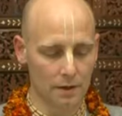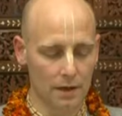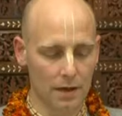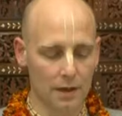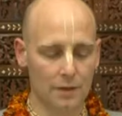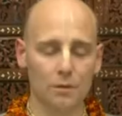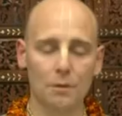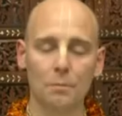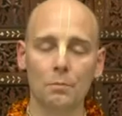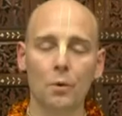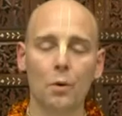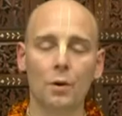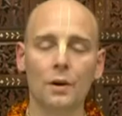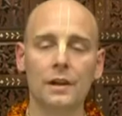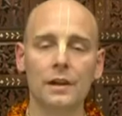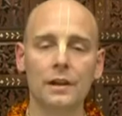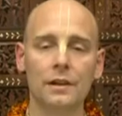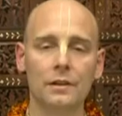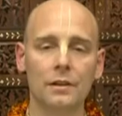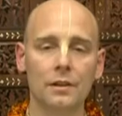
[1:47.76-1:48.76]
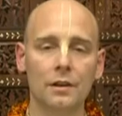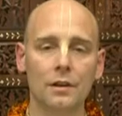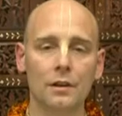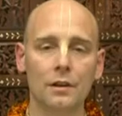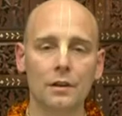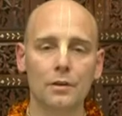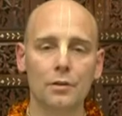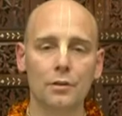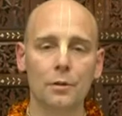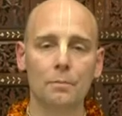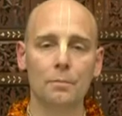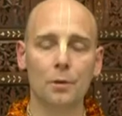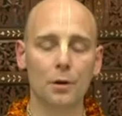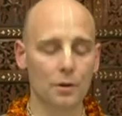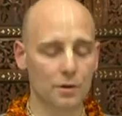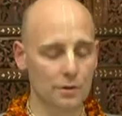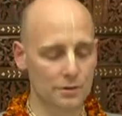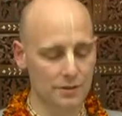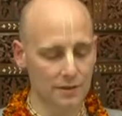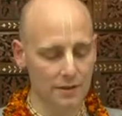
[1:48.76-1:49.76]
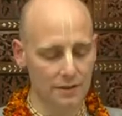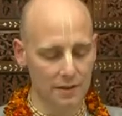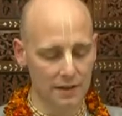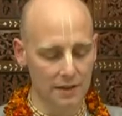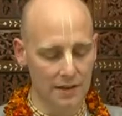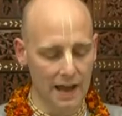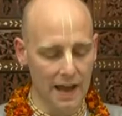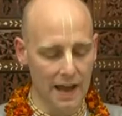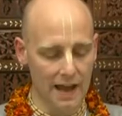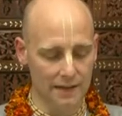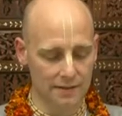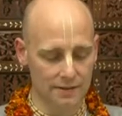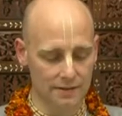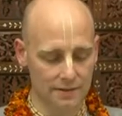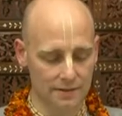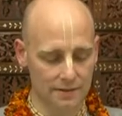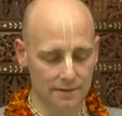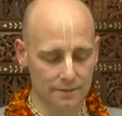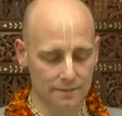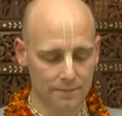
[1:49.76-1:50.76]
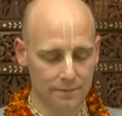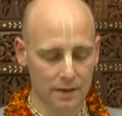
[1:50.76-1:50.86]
In the morning, the birds in the nest